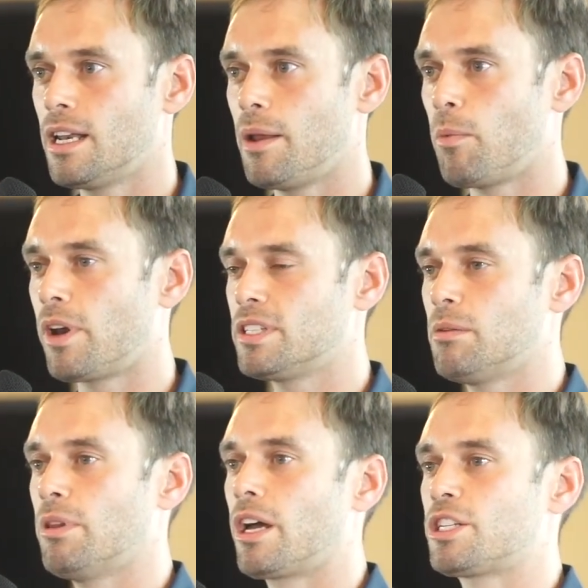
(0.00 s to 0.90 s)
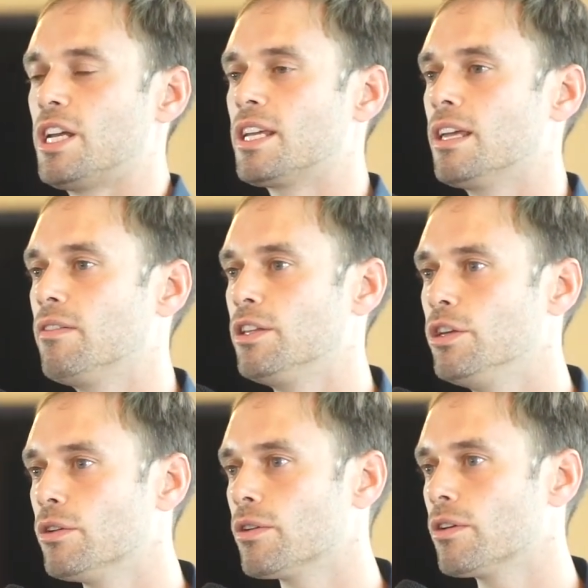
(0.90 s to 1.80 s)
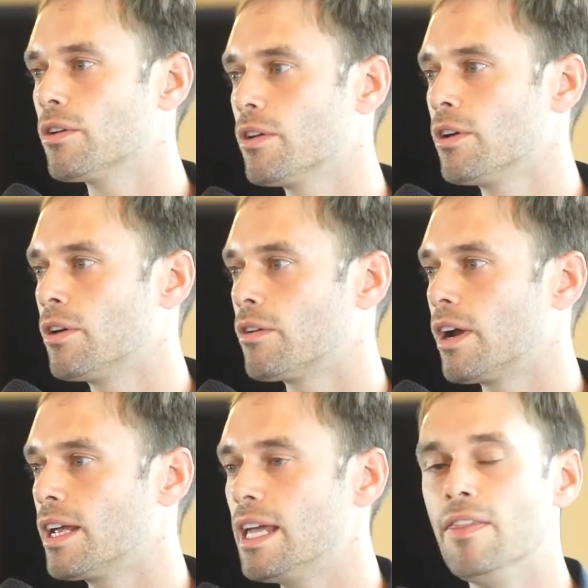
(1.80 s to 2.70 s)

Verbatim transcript: and what is the blockchain giving you, right?